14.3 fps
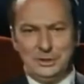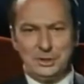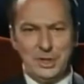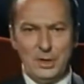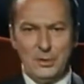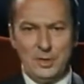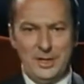
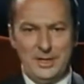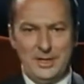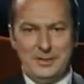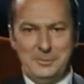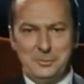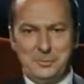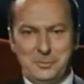
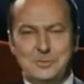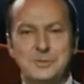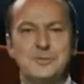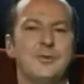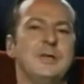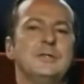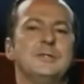Yogi,
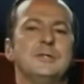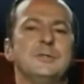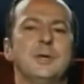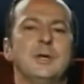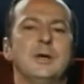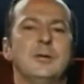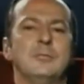whose face has
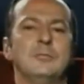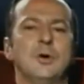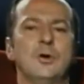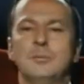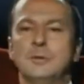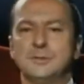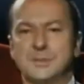become
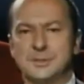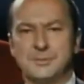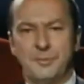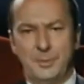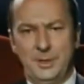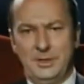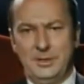almost as
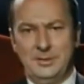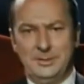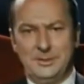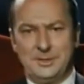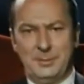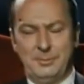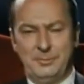familiar
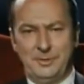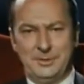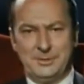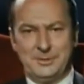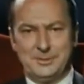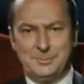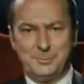as some of
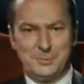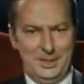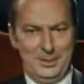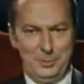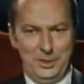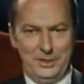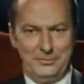his
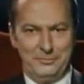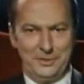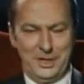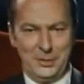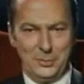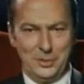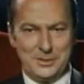celebrated
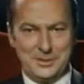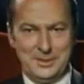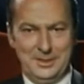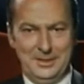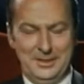followers,